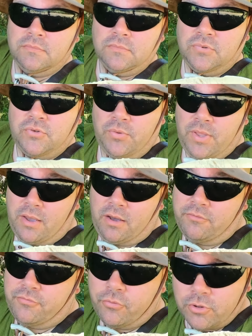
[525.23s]
So yeah,
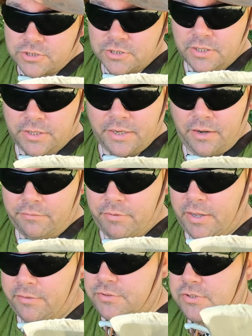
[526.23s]
unfortunately, I would
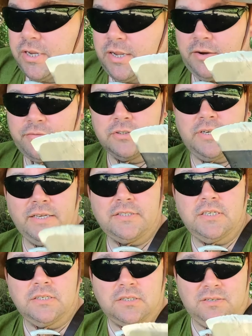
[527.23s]
have to say, after
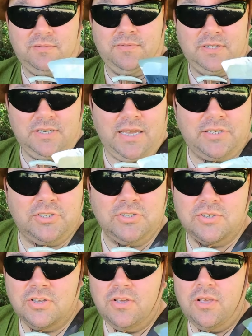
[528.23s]
testing some of these
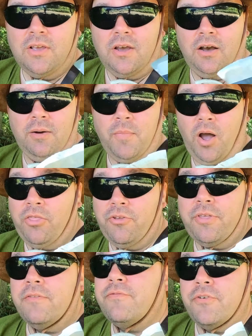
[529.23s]
axes, other
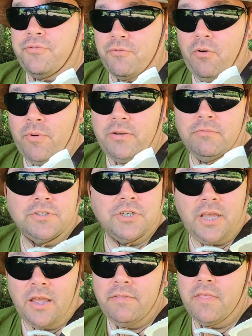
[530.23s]
than for throwing, which
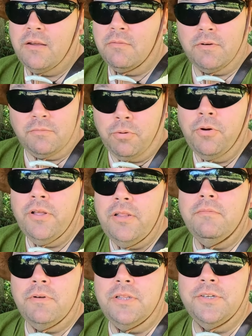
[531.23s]
again, they were really,
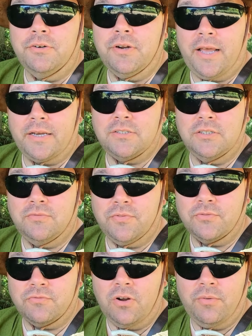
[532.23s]
really good axes for
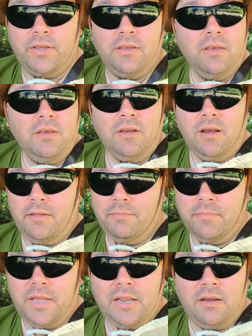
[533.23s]
throwing,
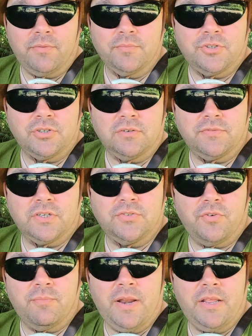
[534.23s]
and many of them served us
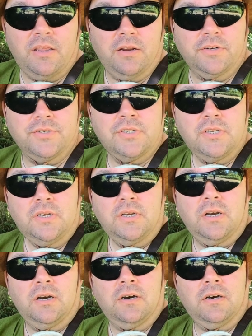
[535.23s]
for many years.
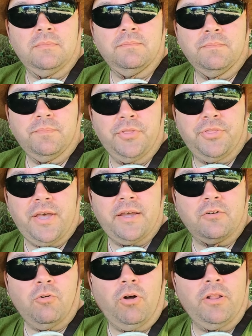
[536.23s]
But
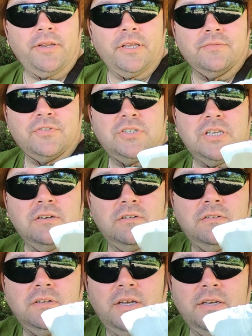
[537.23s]
that quality of
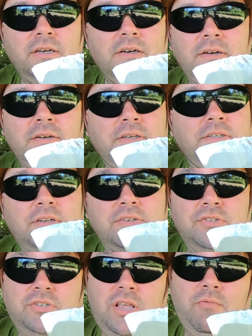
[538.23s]
steel, it
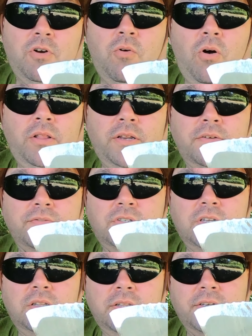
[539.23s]
doesn't say what quality of
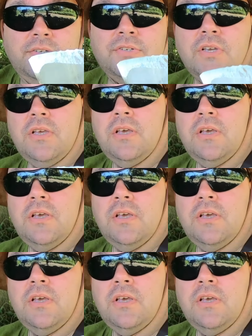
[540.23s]
steel it is.